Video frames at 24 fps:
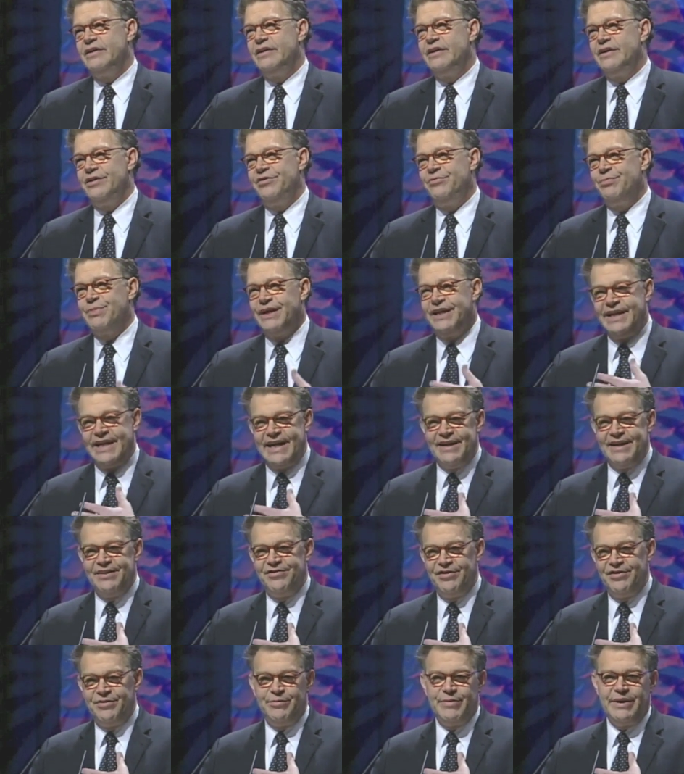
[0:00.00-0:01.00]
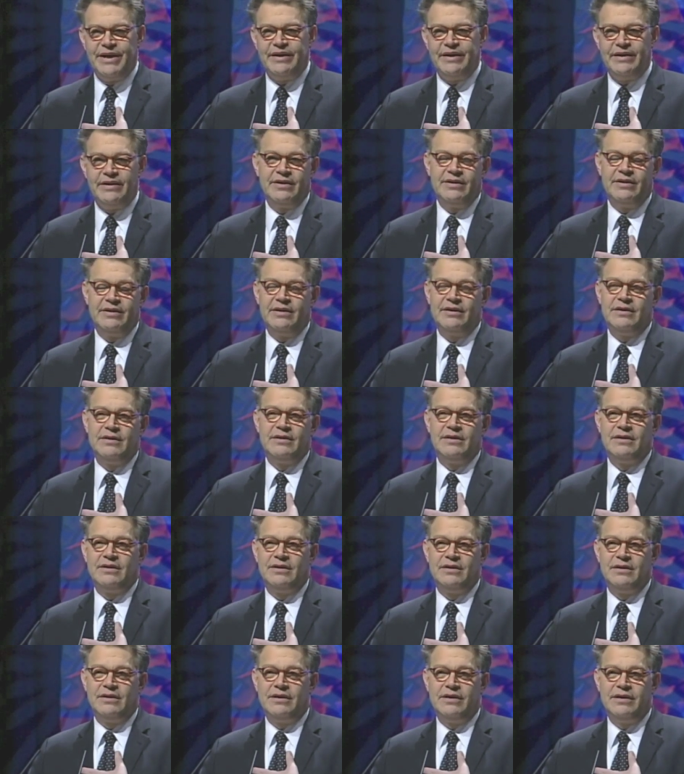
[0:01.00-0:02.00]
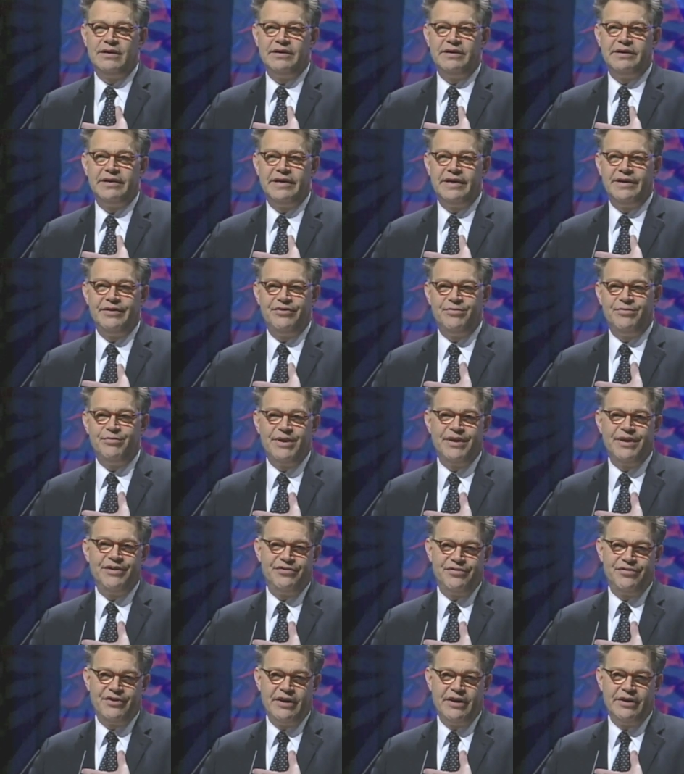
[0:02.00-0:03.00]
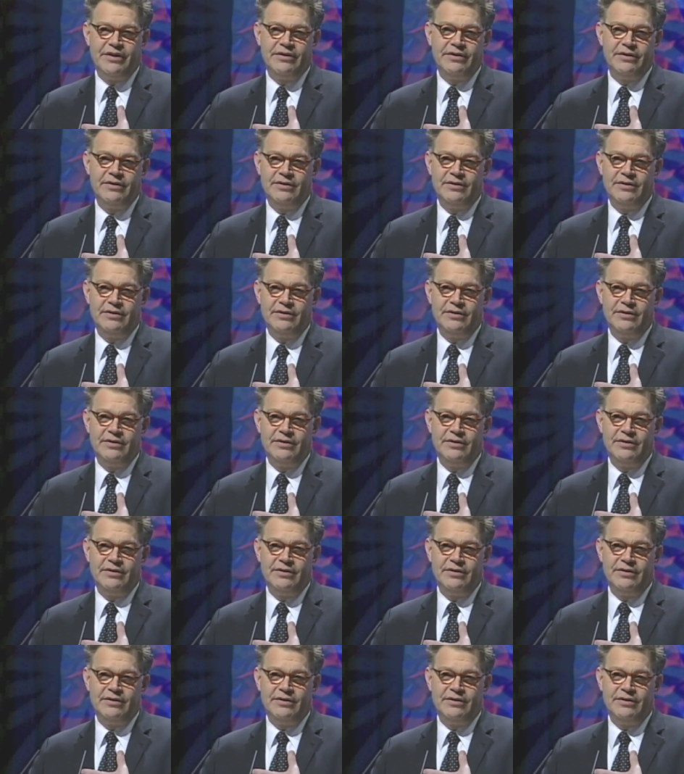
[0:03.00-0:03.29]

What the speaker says: is my dad's in me, and he's in my son.